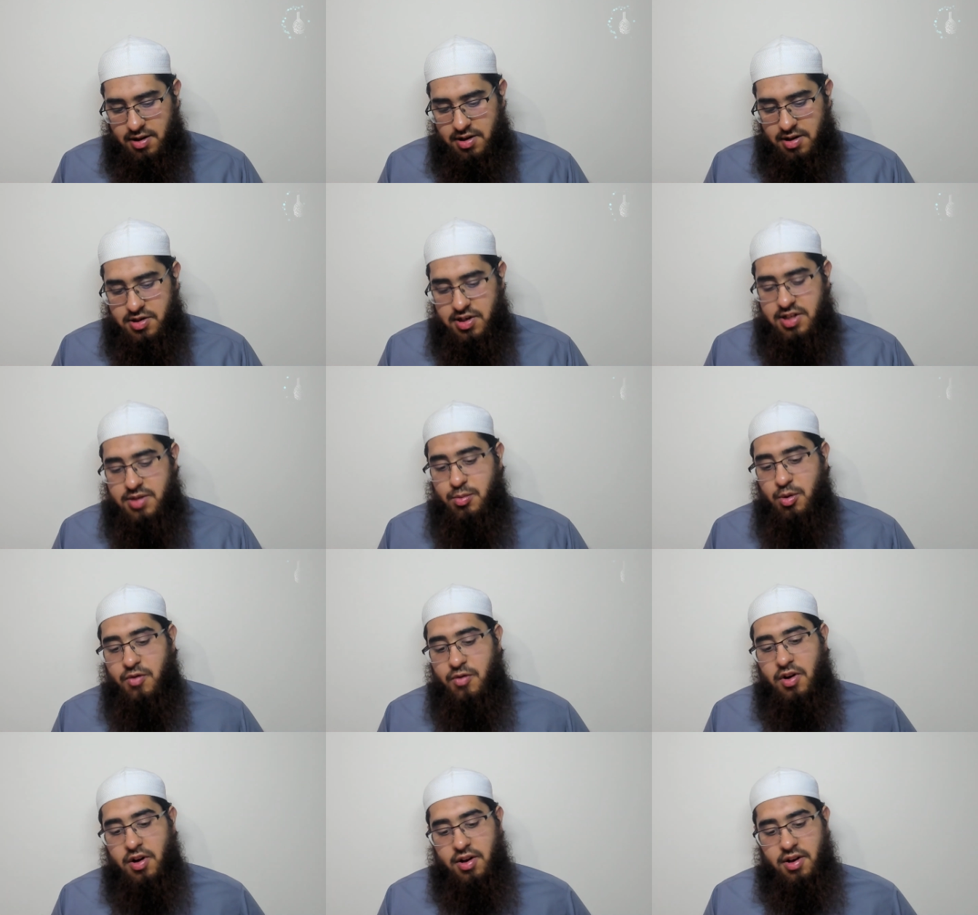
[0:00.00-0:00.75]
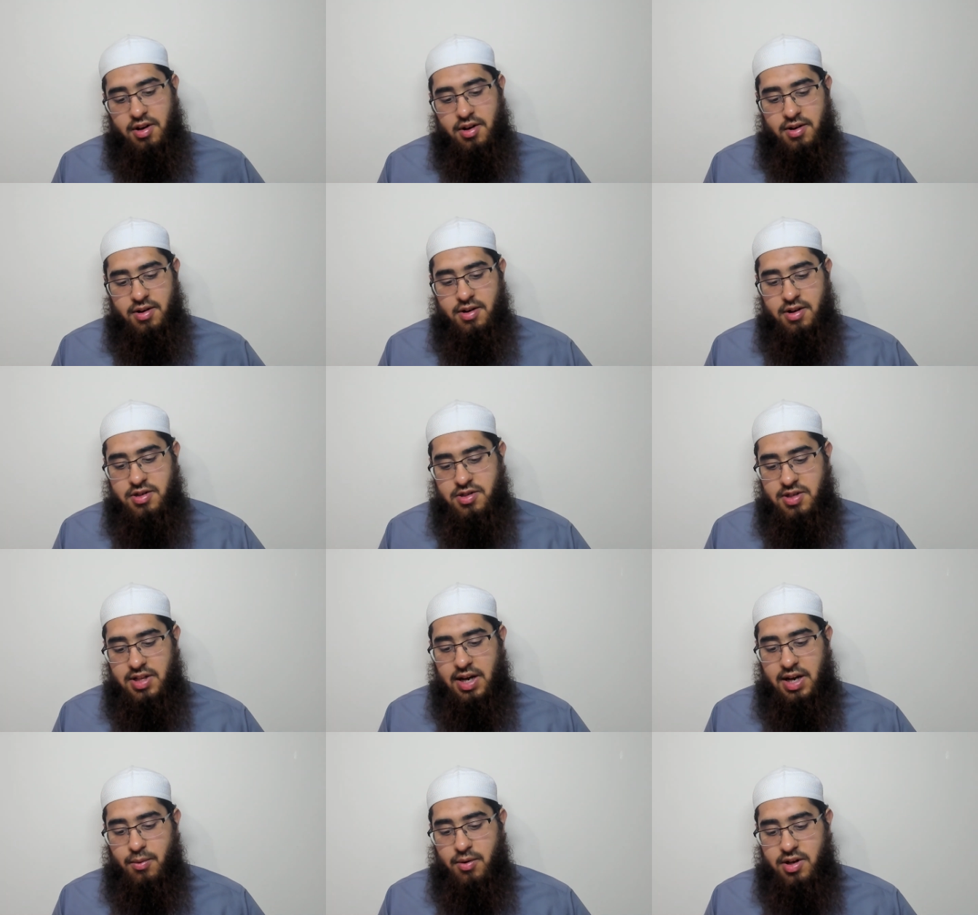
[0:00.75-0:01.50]
So let's move on. So
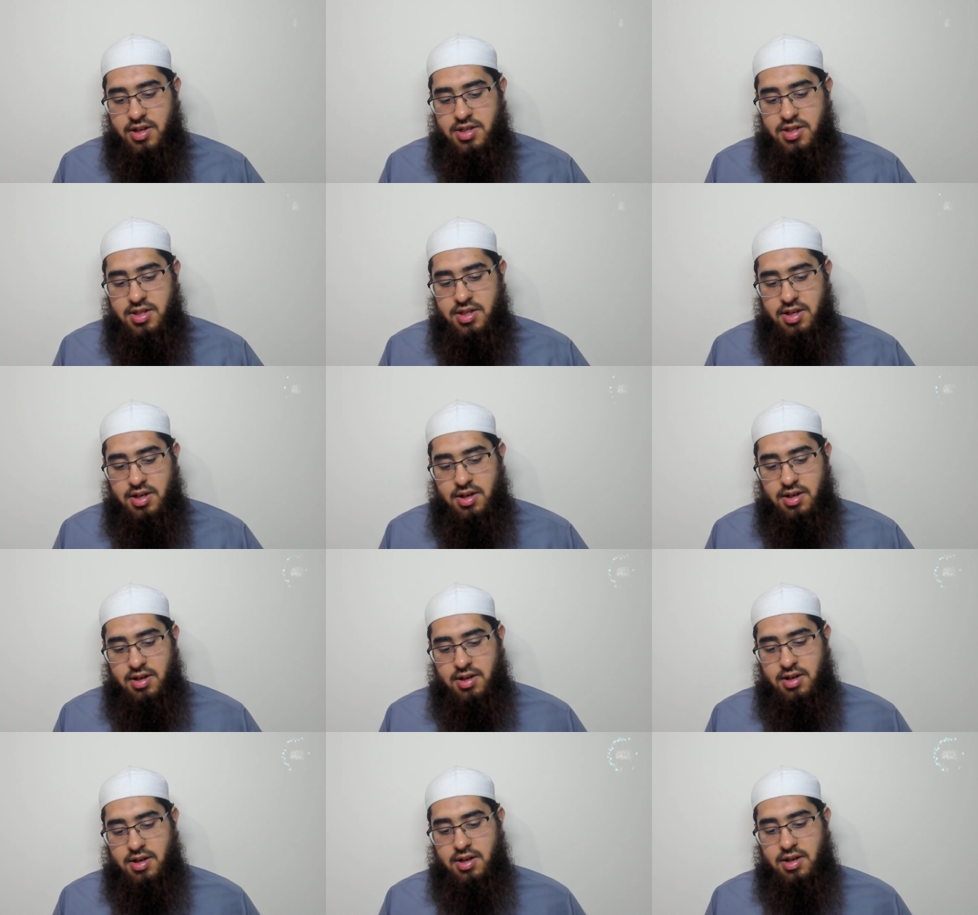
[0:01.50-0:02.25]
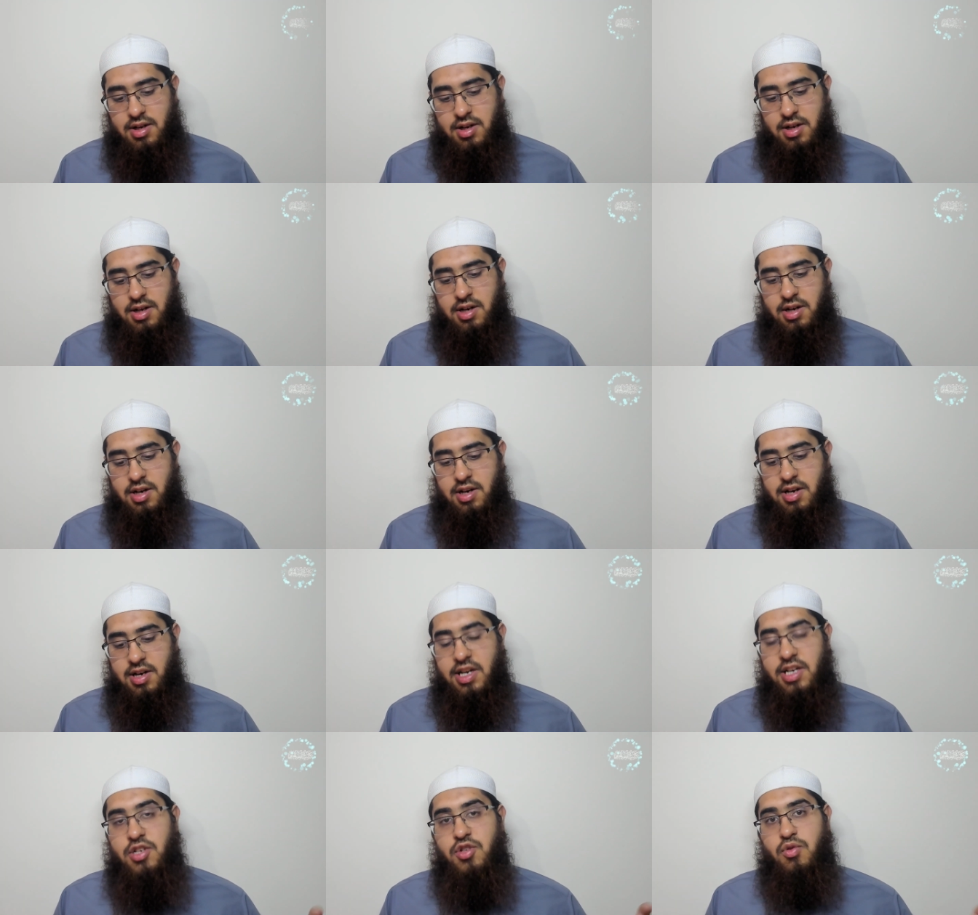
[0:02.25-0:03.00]
that was
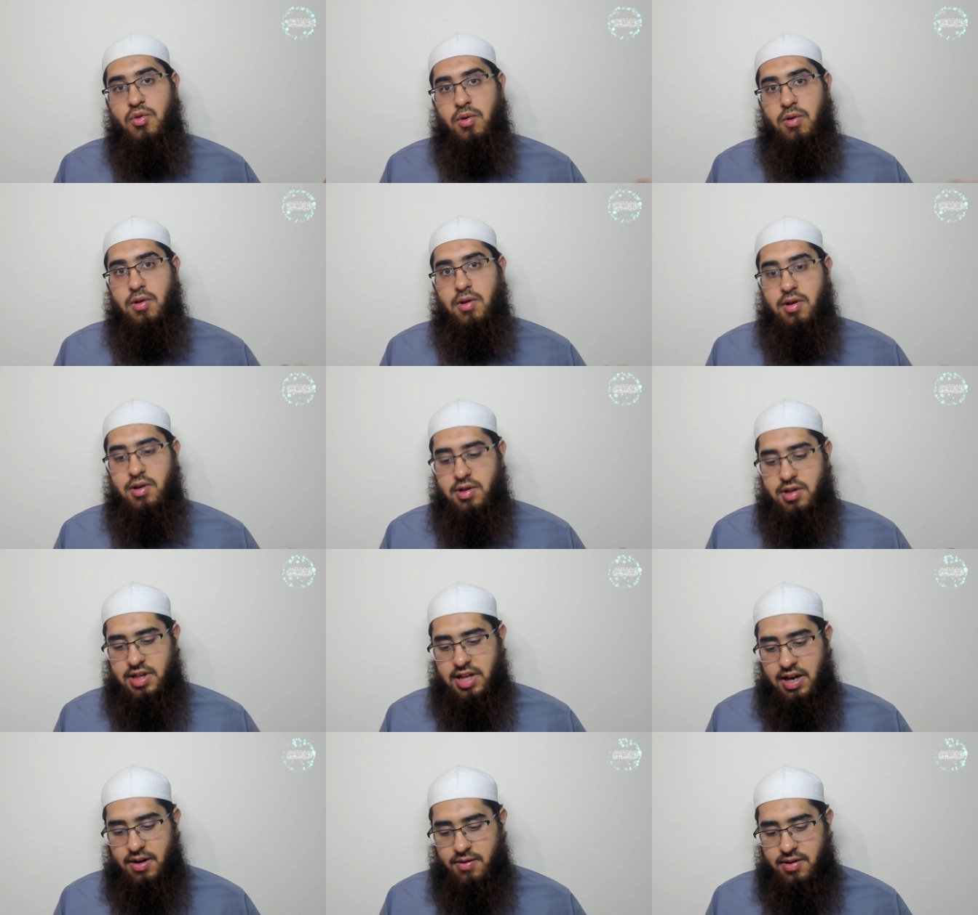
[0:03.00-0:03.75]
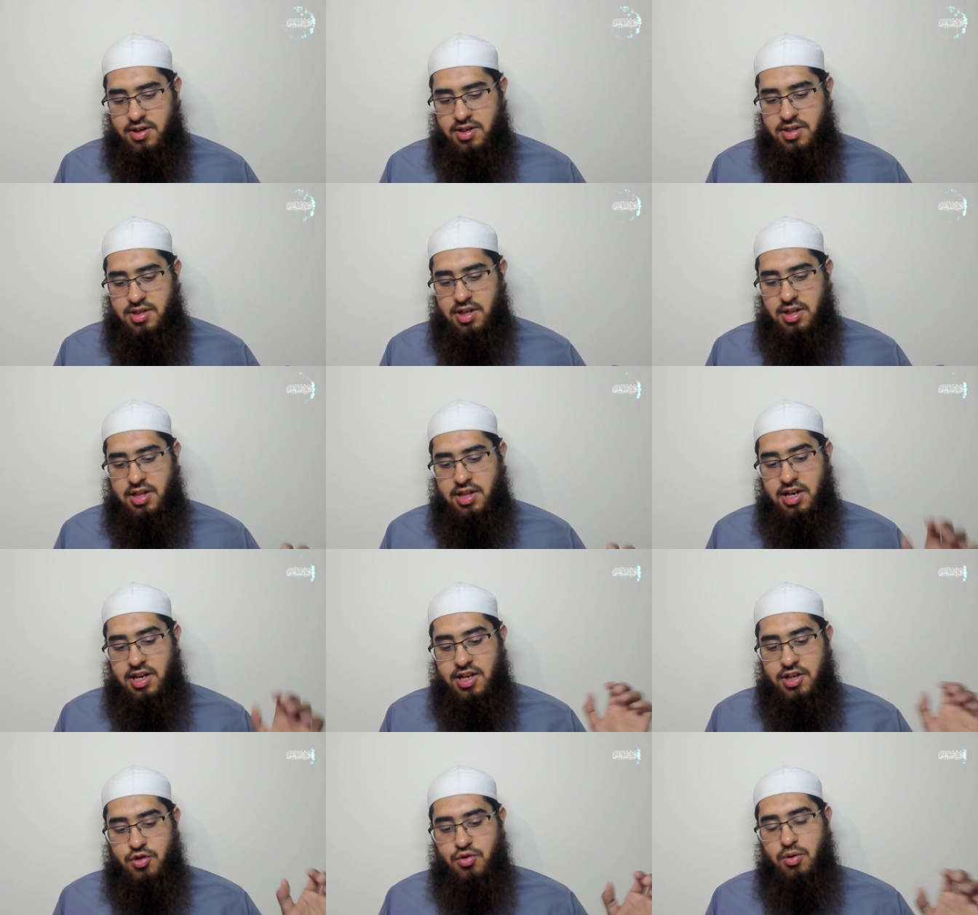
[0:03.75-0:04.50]
literal. That was the
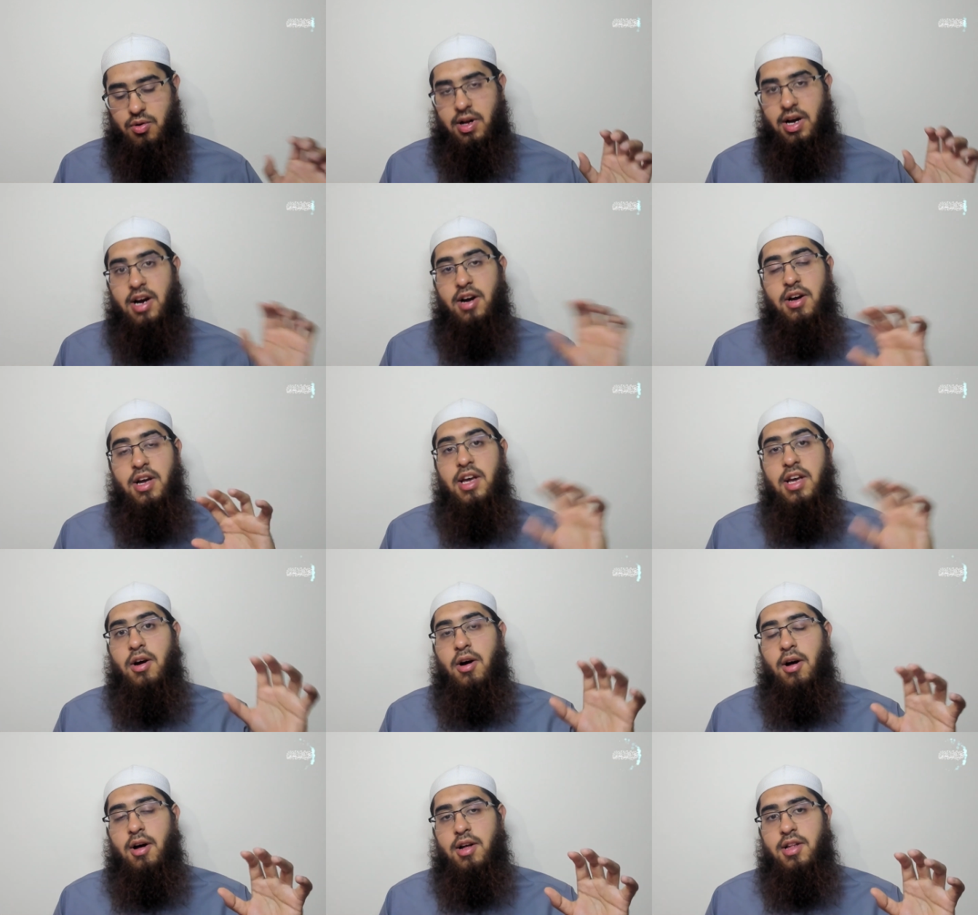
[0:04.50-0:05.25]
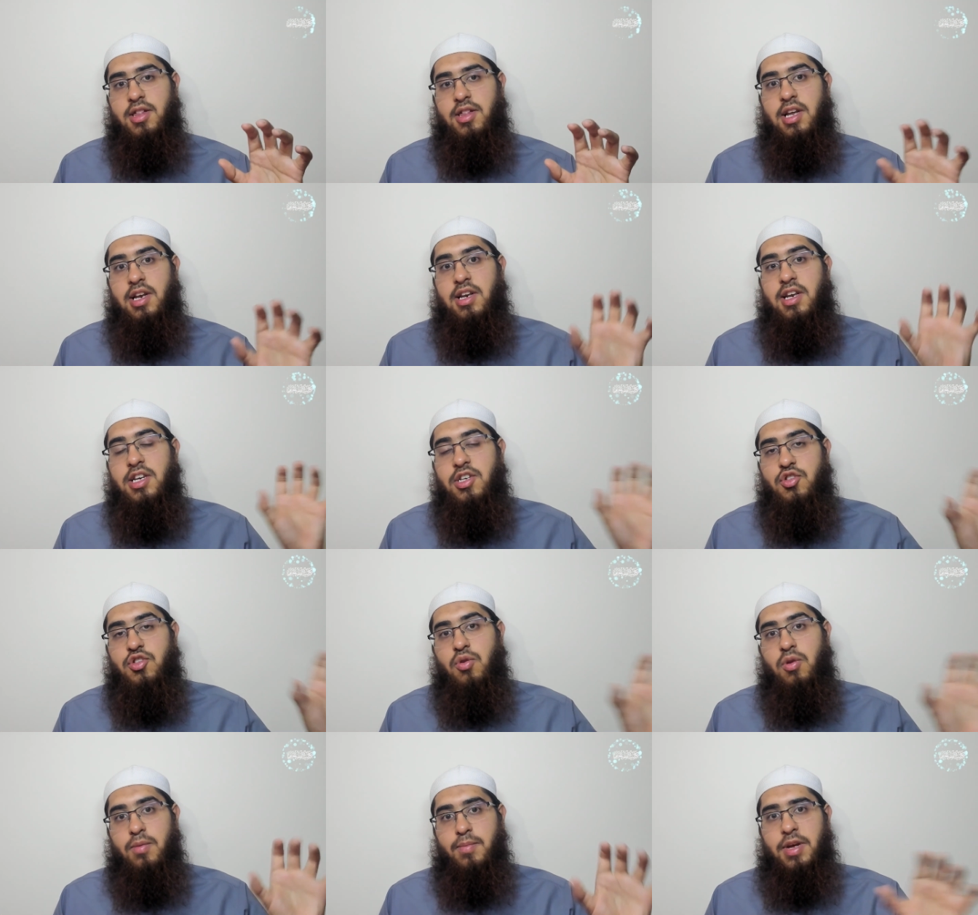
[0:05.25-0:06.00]
literal, haqiqah, the
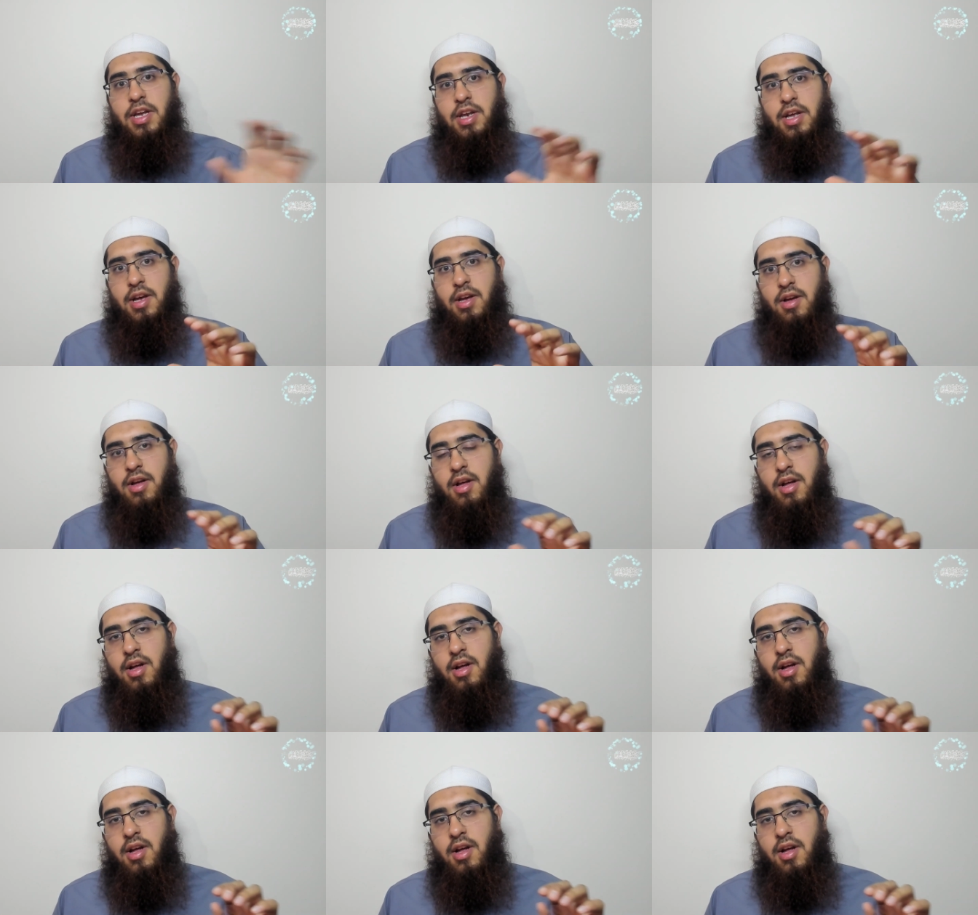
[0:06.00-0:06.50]
literal meaning.